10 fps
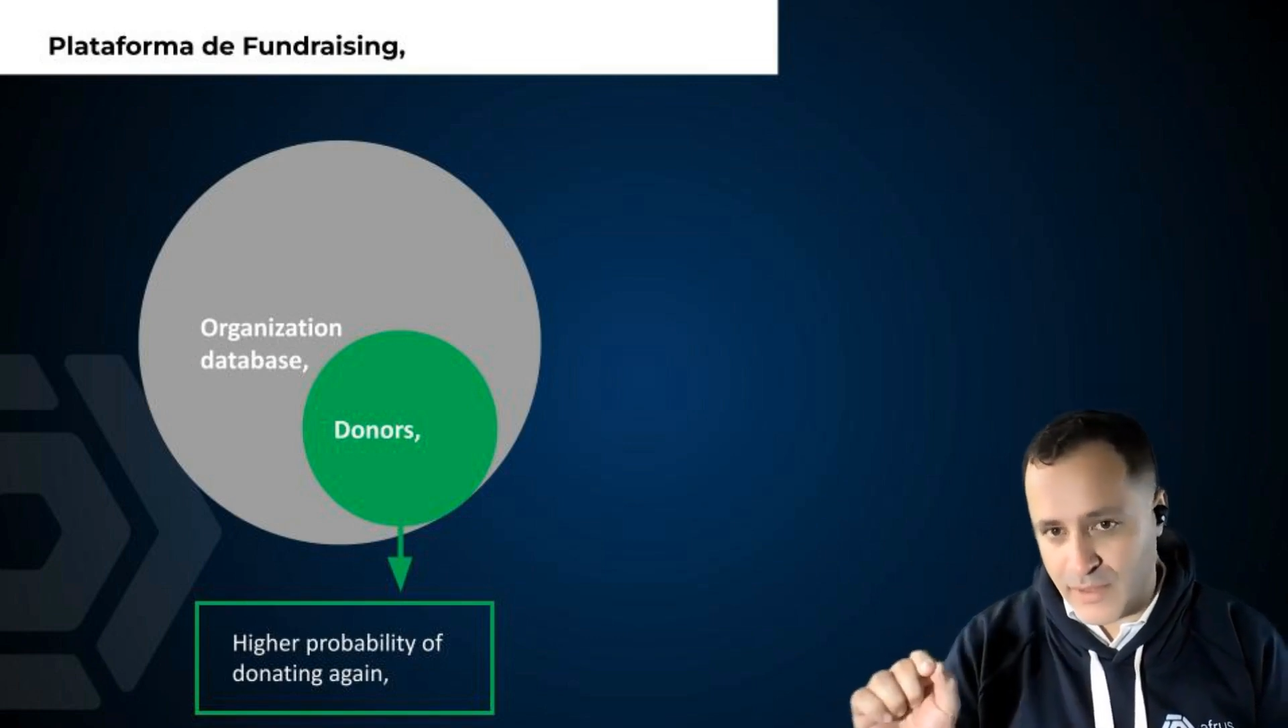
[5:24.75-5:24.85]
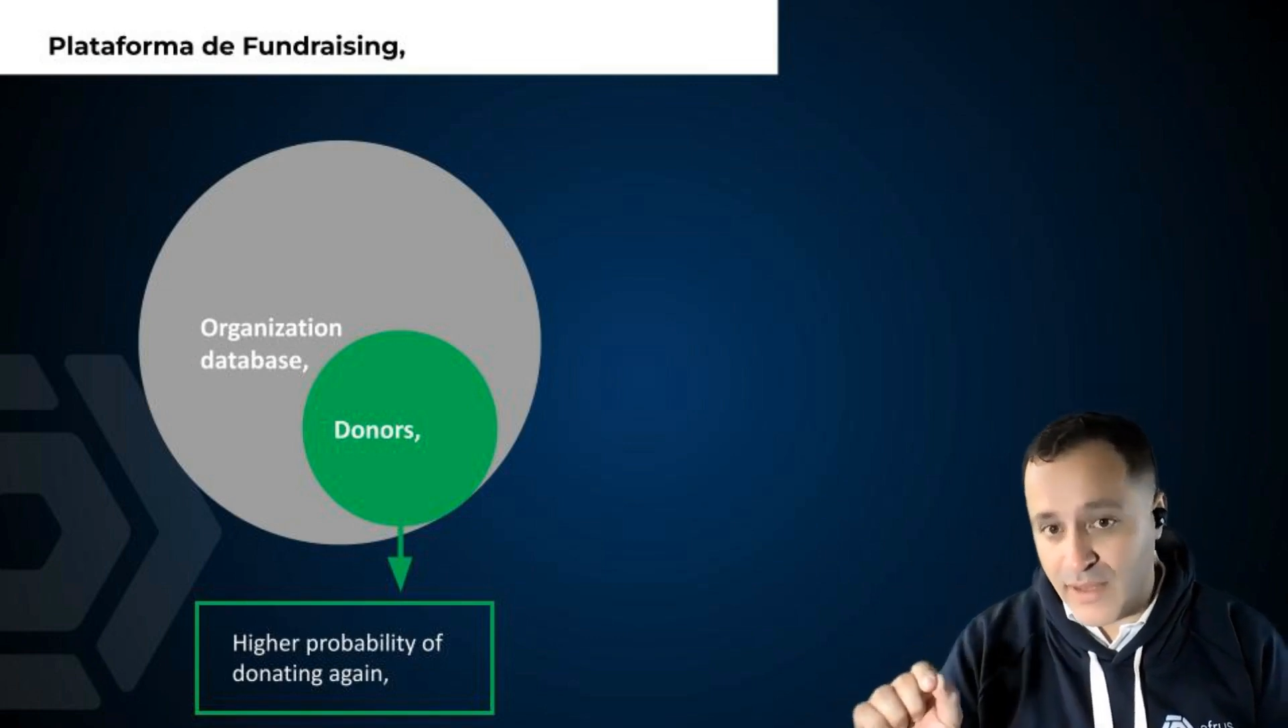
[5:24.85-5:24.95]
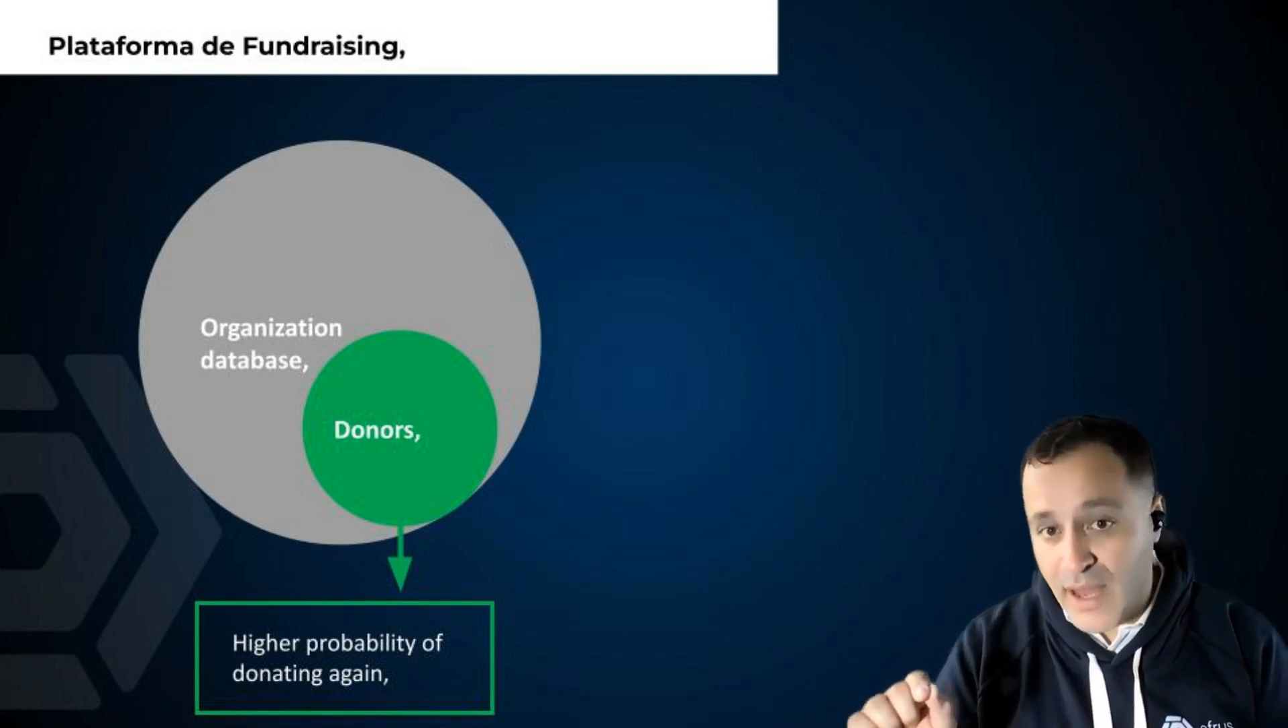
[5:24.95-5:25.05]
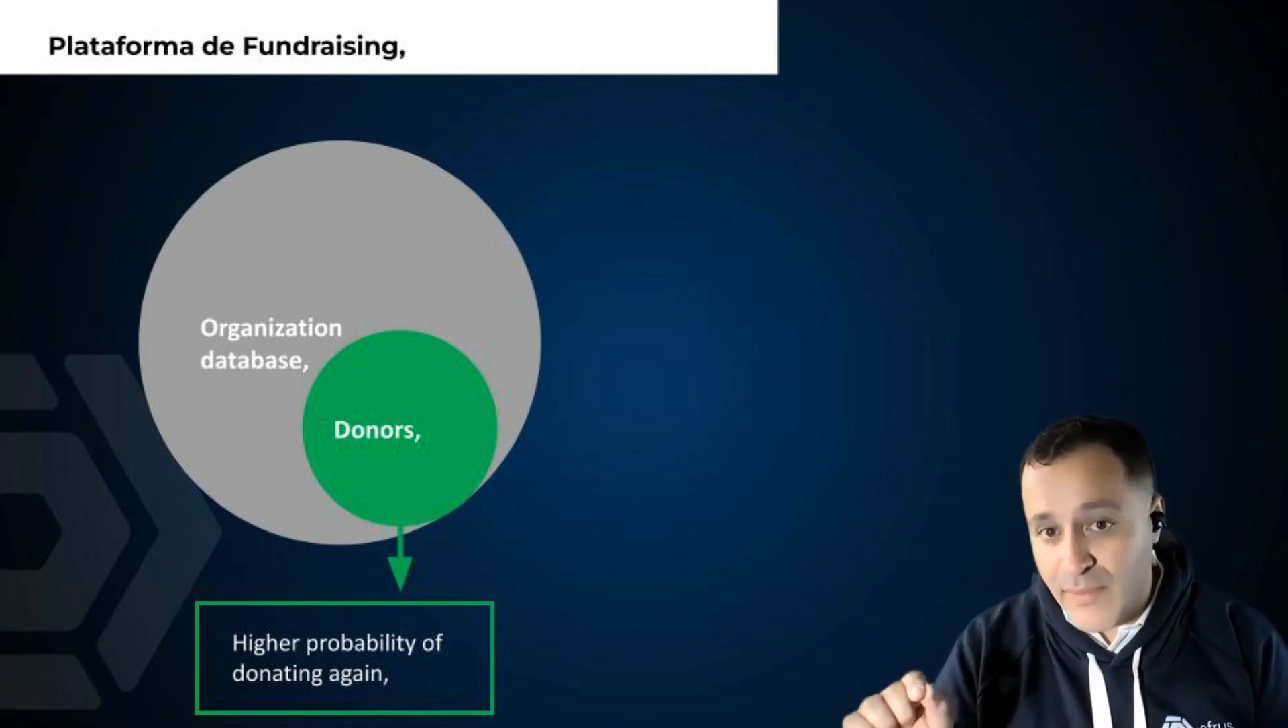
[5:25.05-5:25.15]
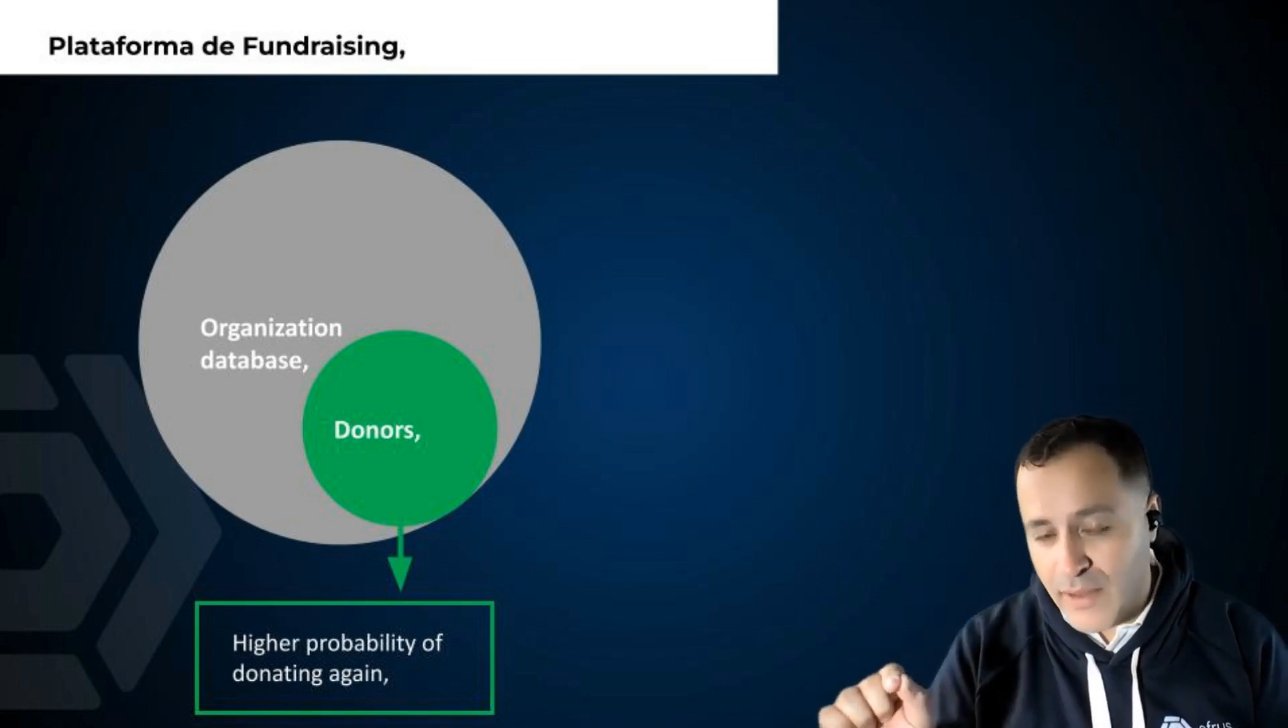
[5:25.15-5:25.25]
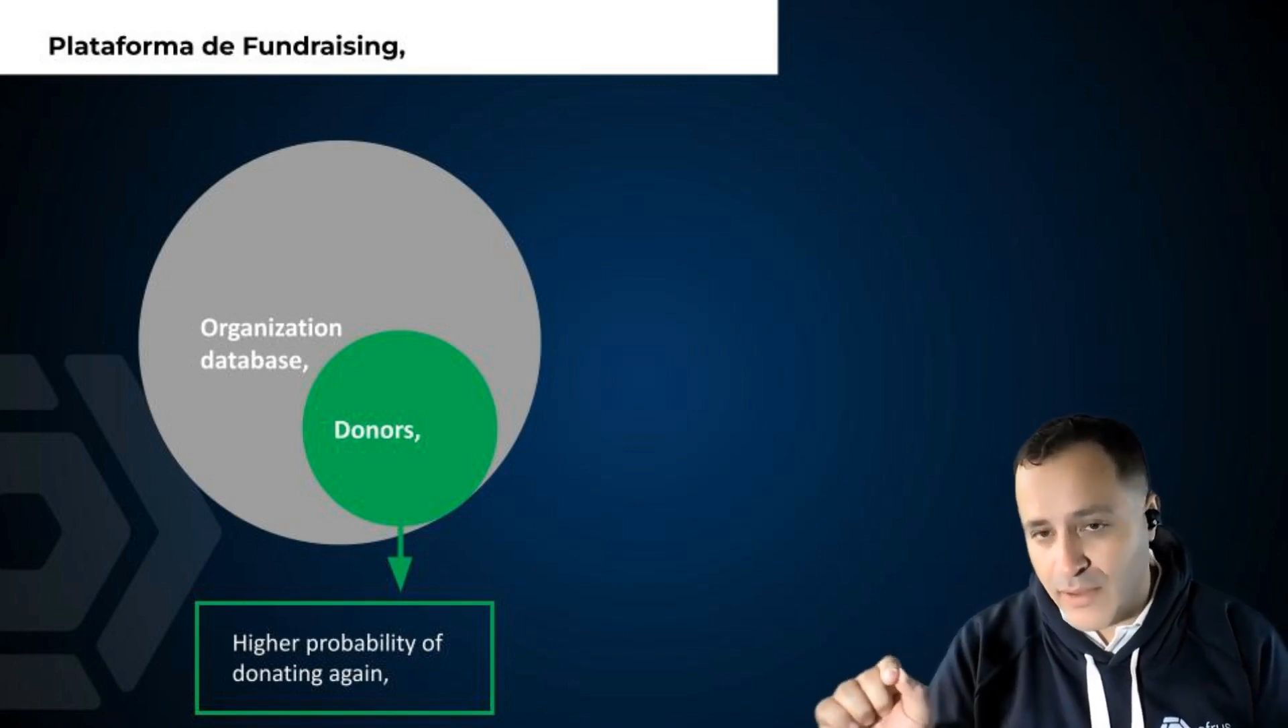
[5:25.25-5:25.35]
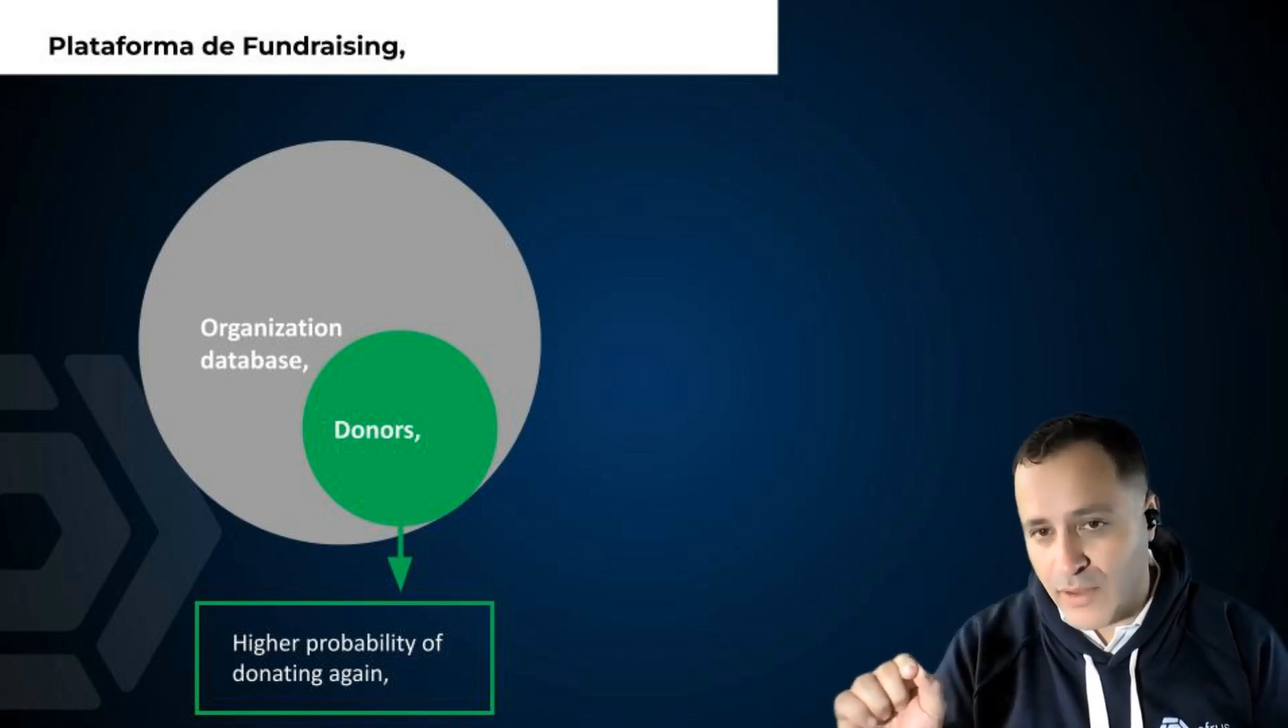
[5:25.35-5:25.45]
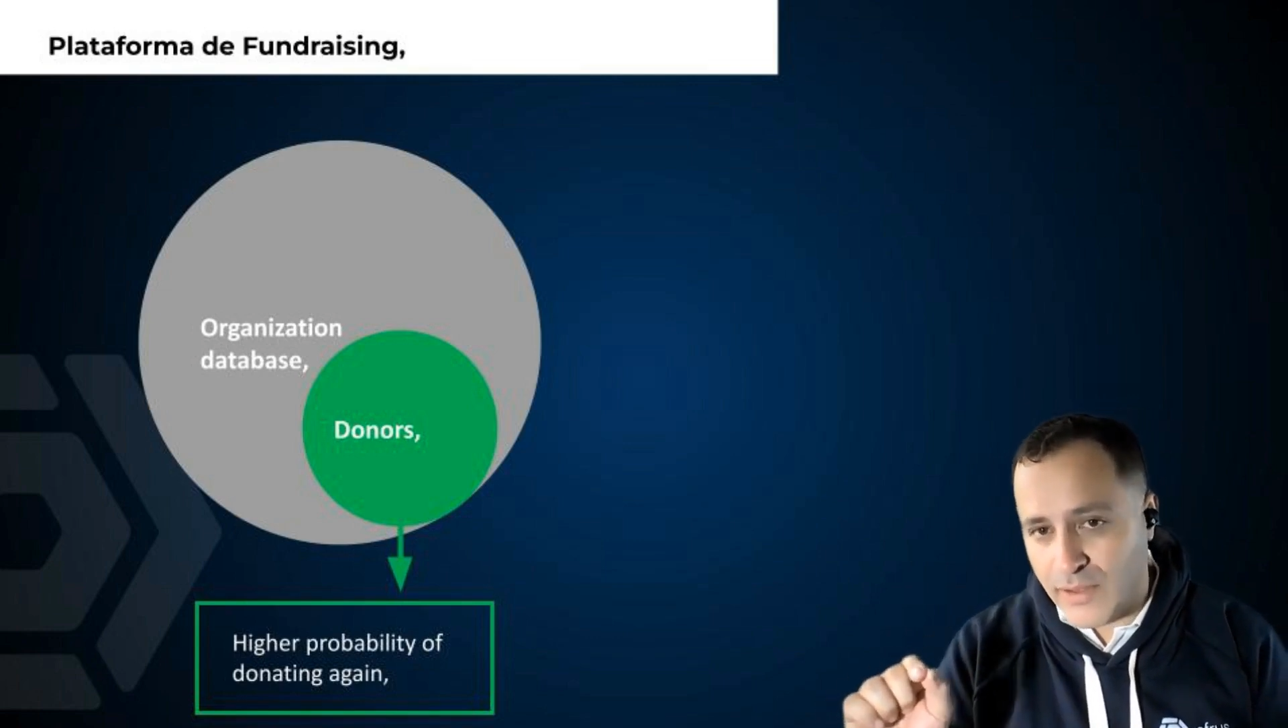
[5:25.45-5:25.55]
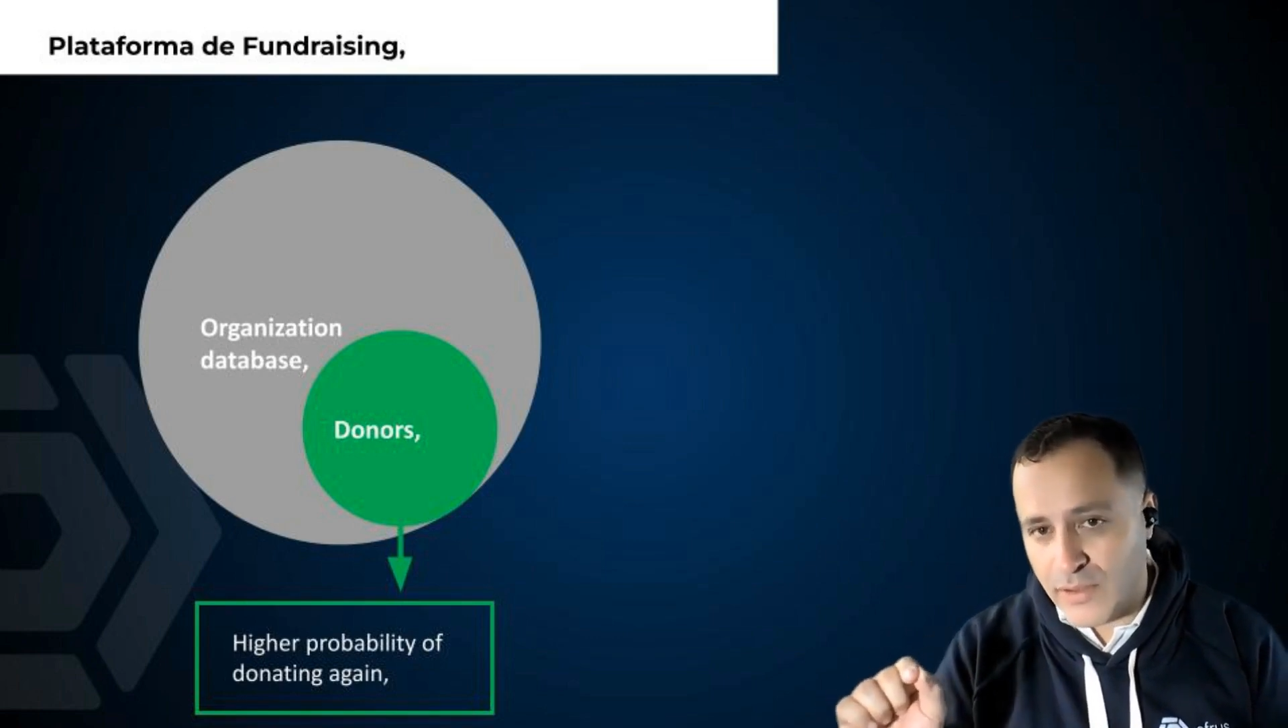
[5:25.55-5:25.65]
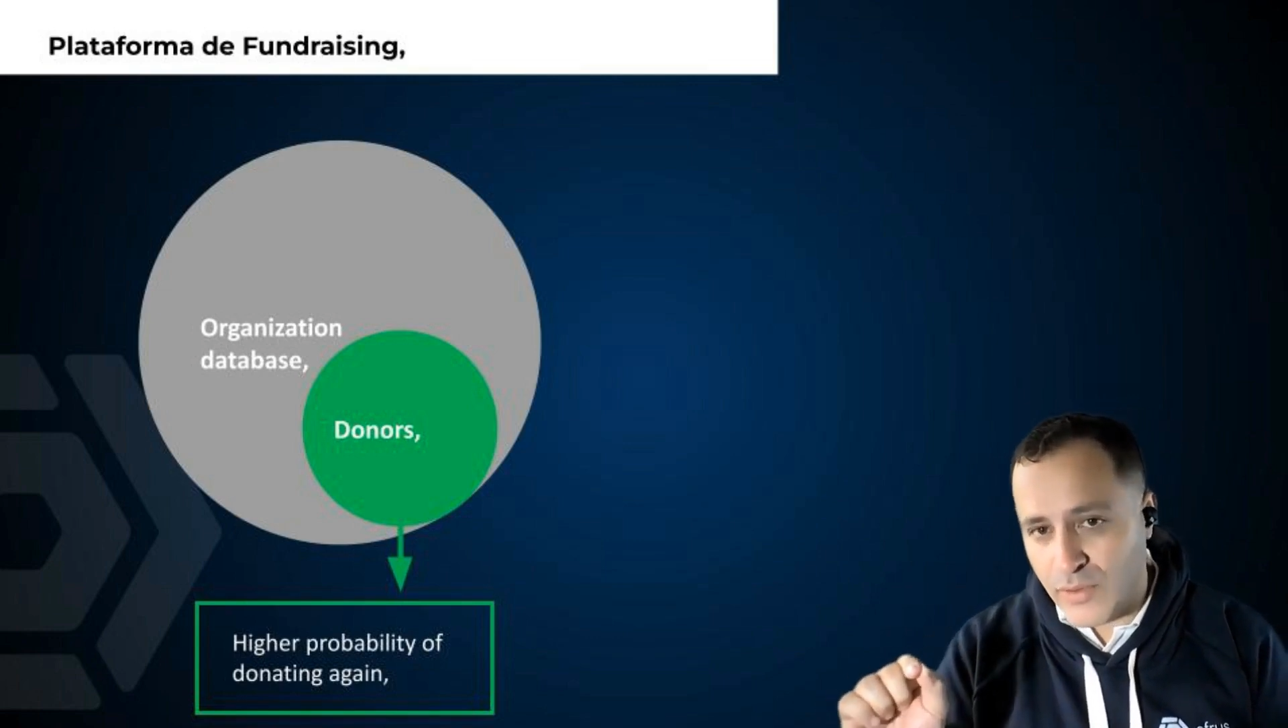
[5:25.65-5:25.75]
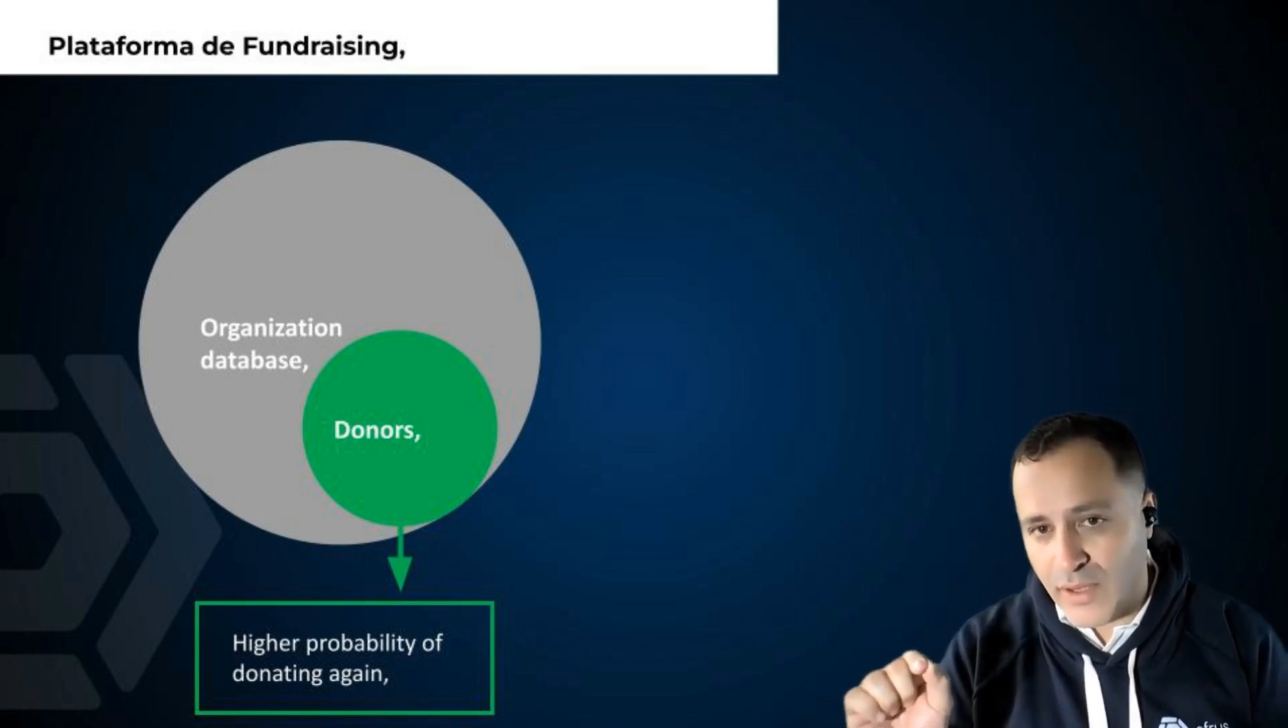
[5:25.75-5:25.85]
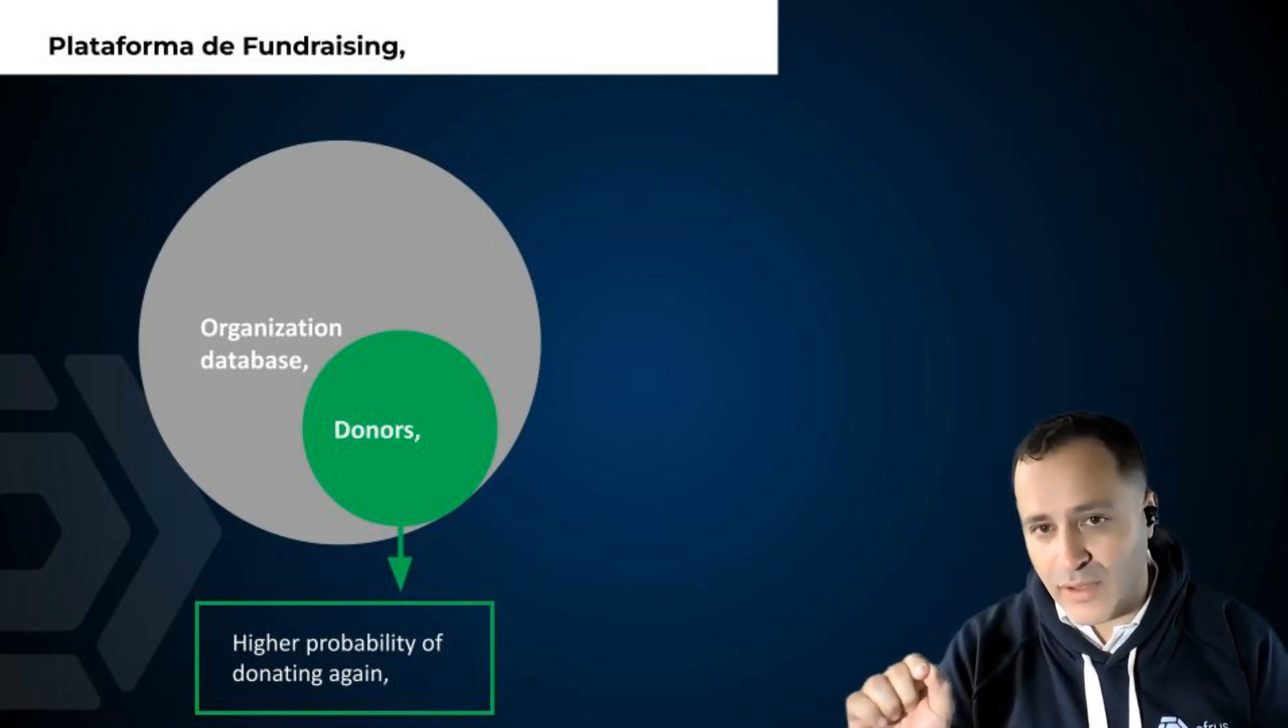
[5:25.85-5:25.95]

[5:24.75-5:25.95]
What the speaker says: I'm never going to do an